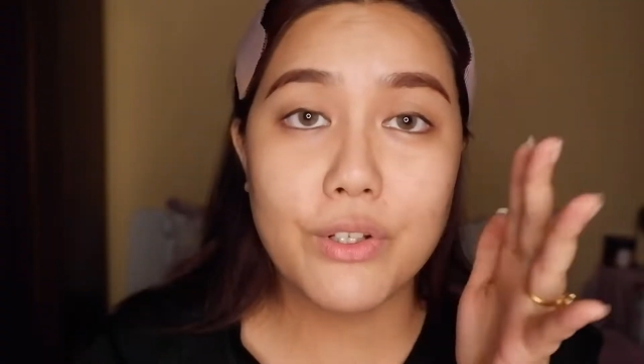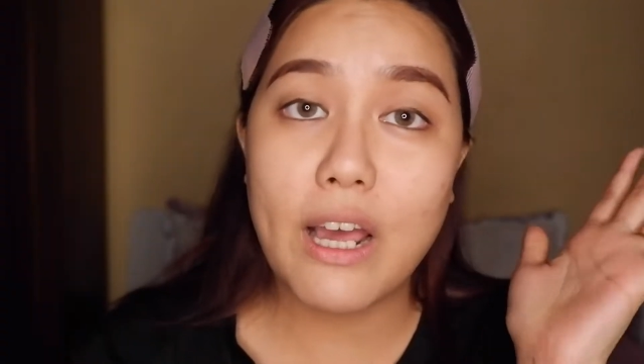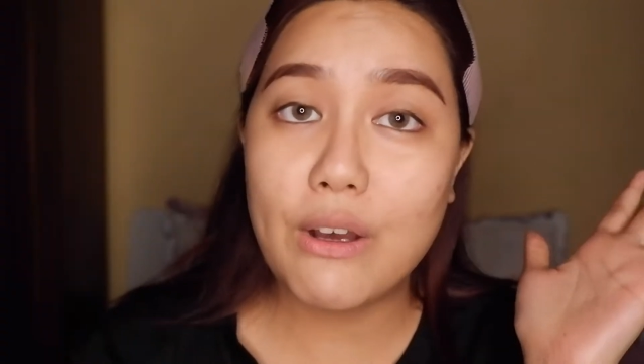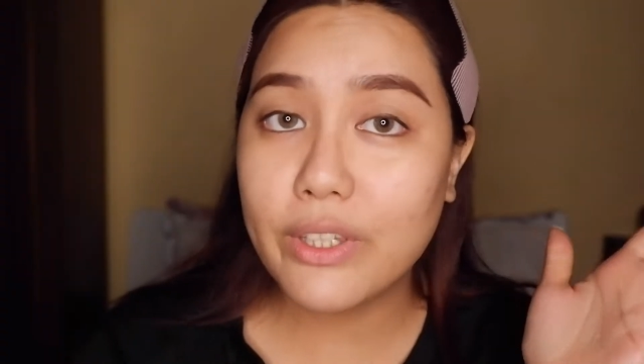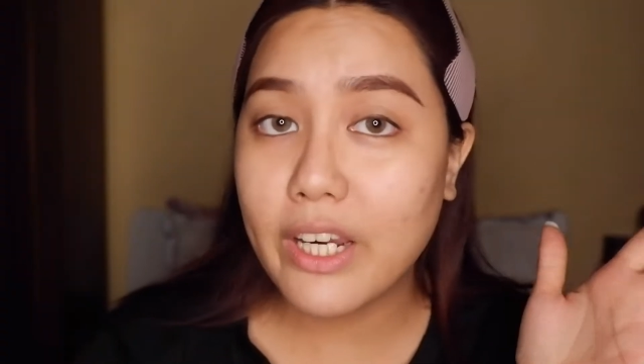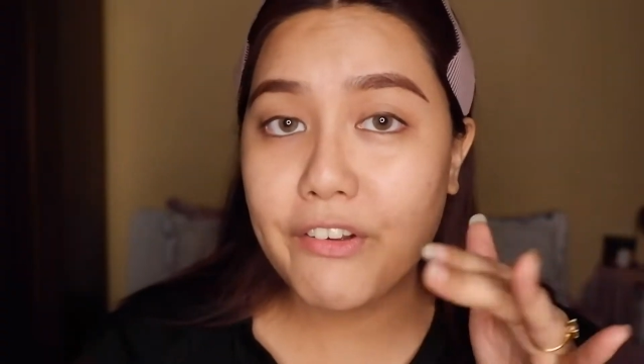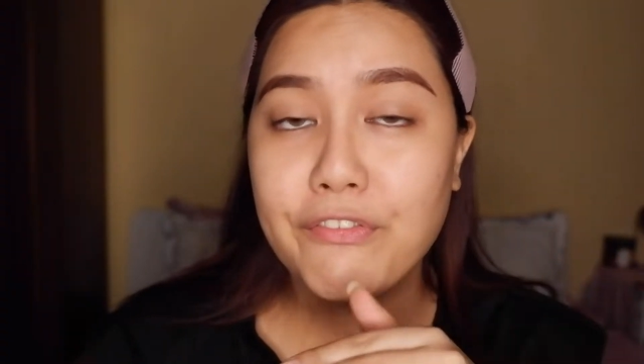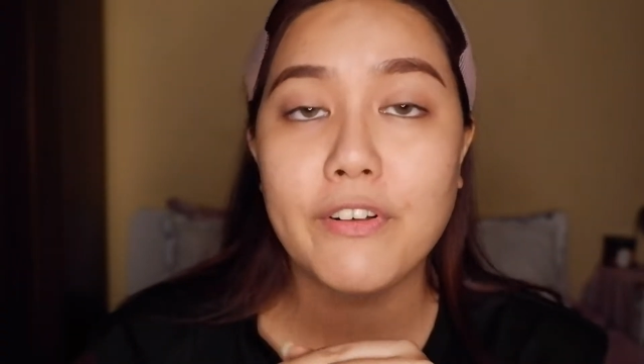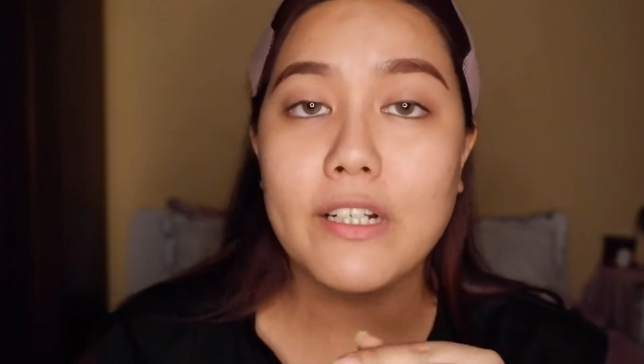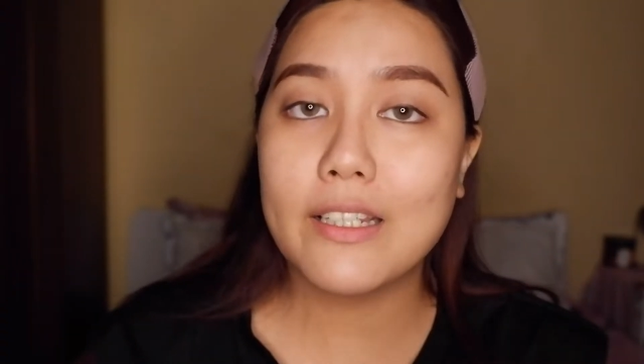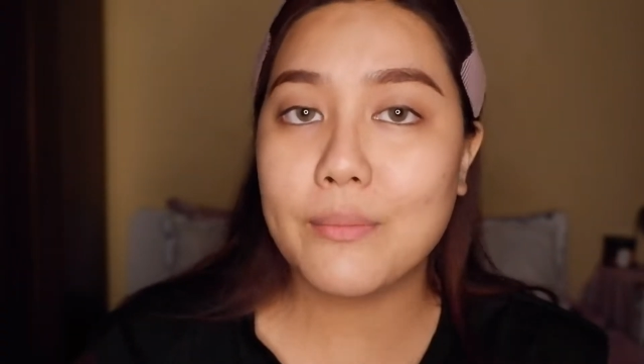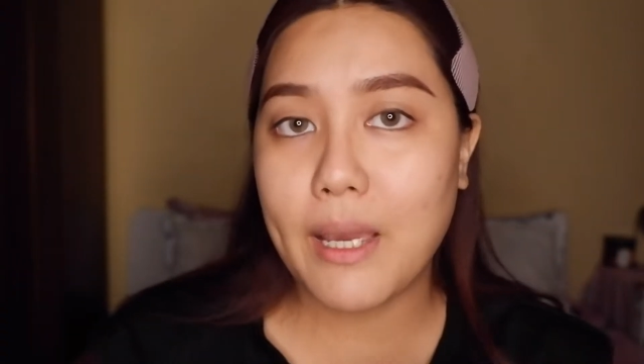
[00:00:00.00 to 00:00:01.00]
now that I've
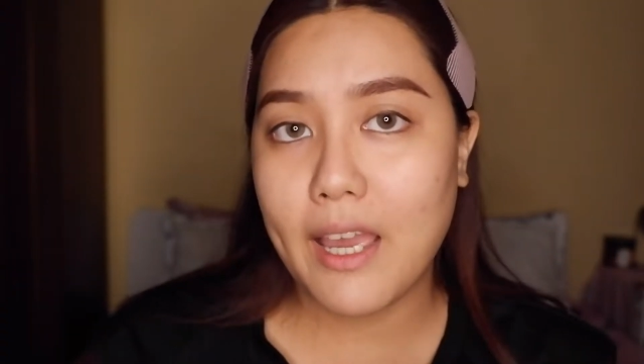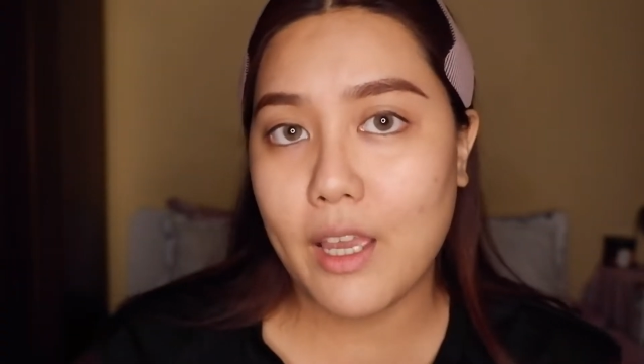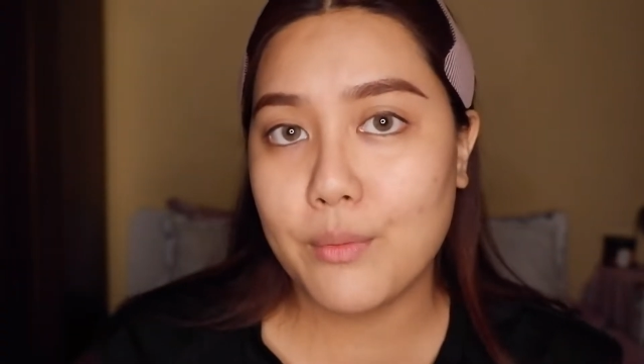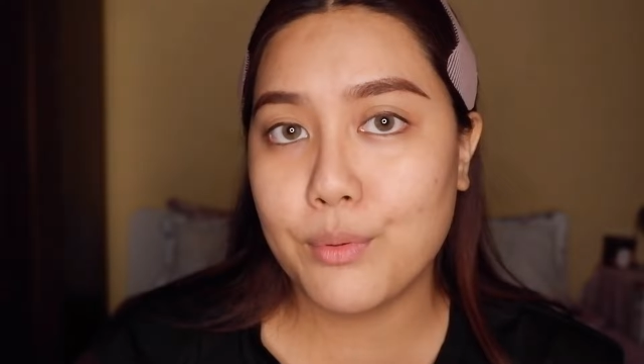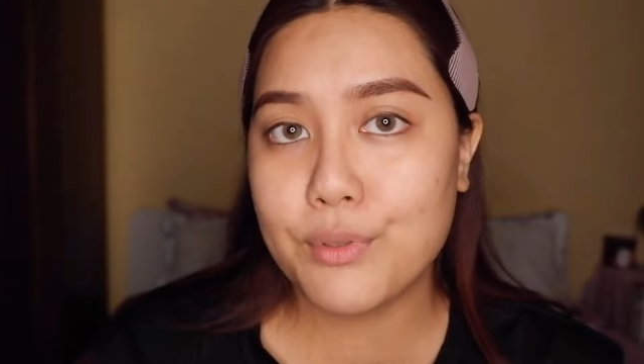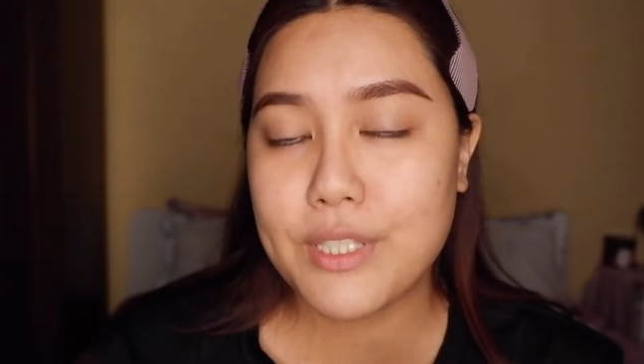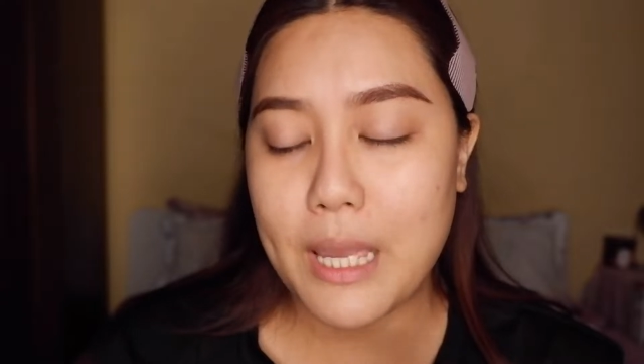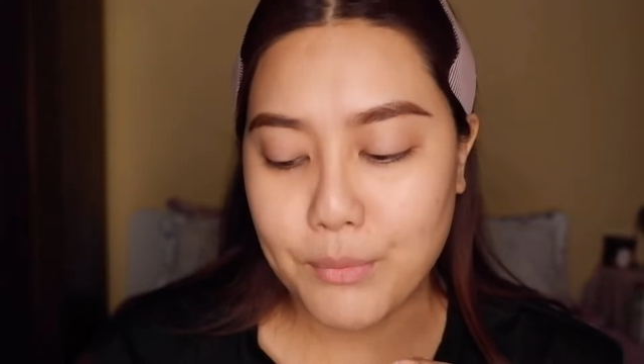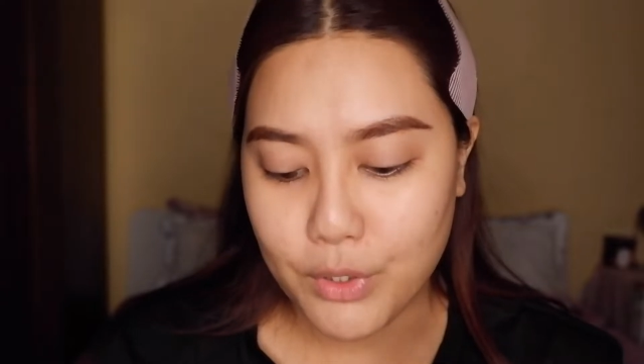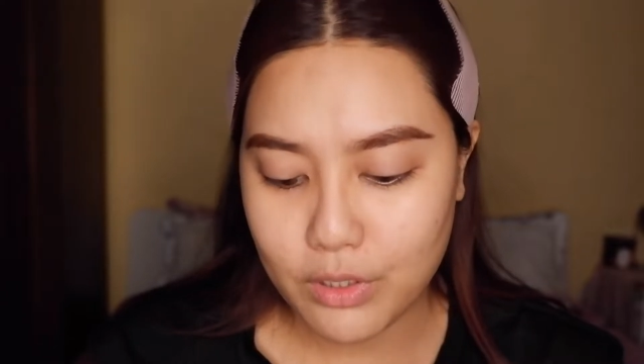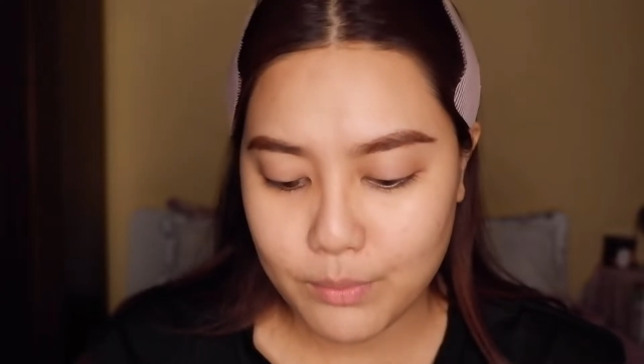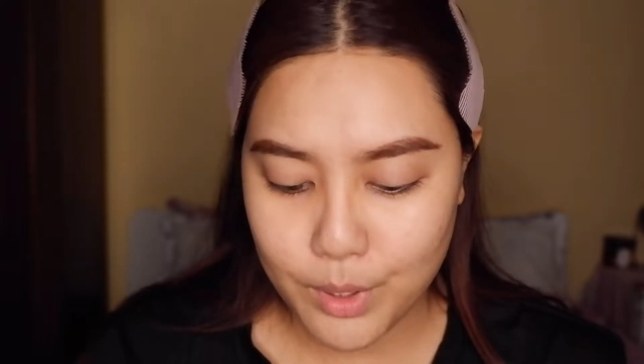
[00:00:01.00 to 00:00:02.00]
filled in my eyebrows, I'm
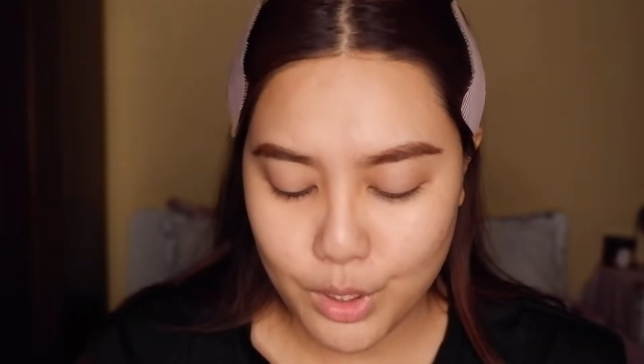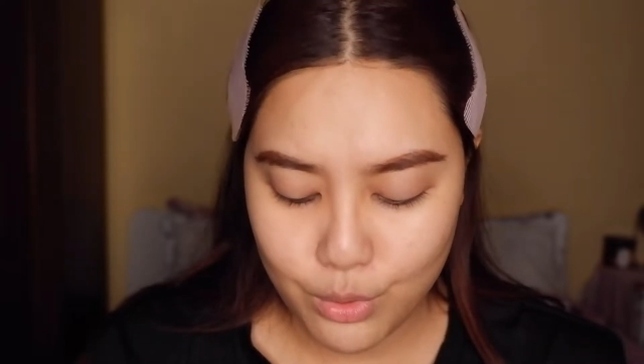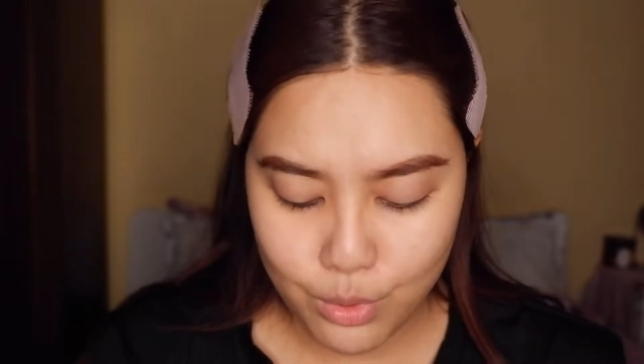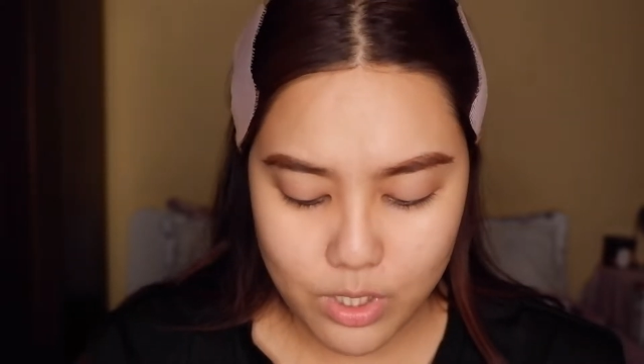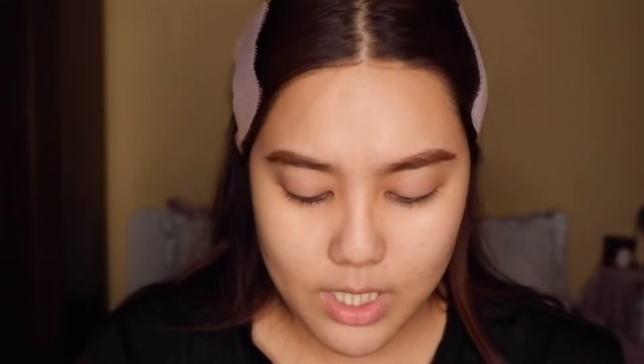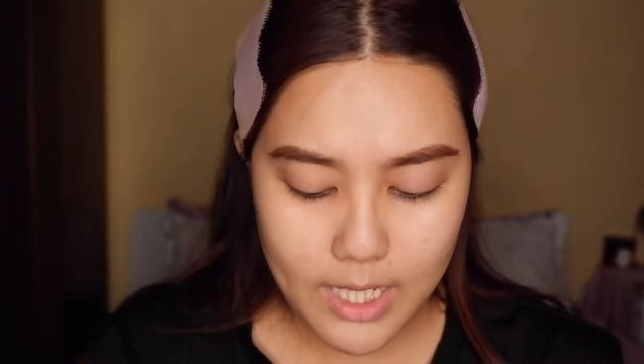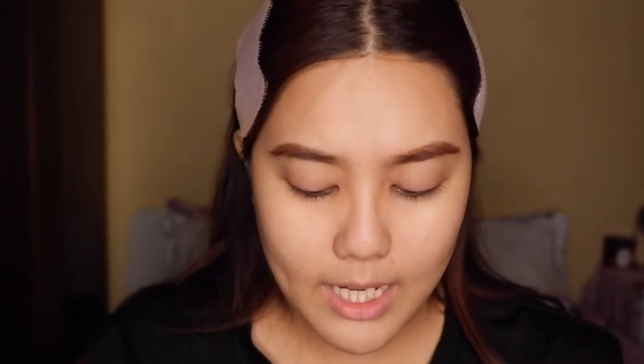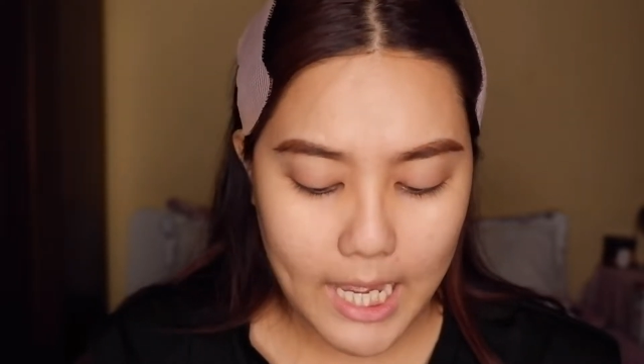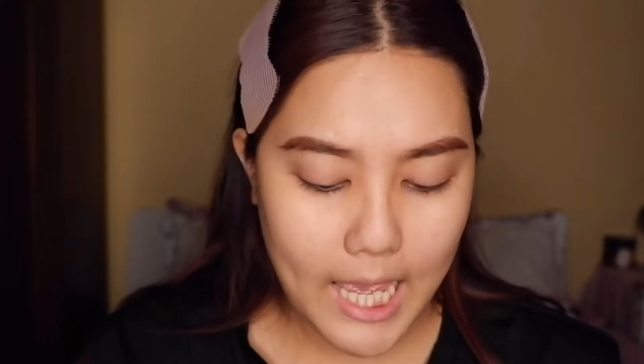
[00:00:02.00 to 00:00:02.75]
gonna be using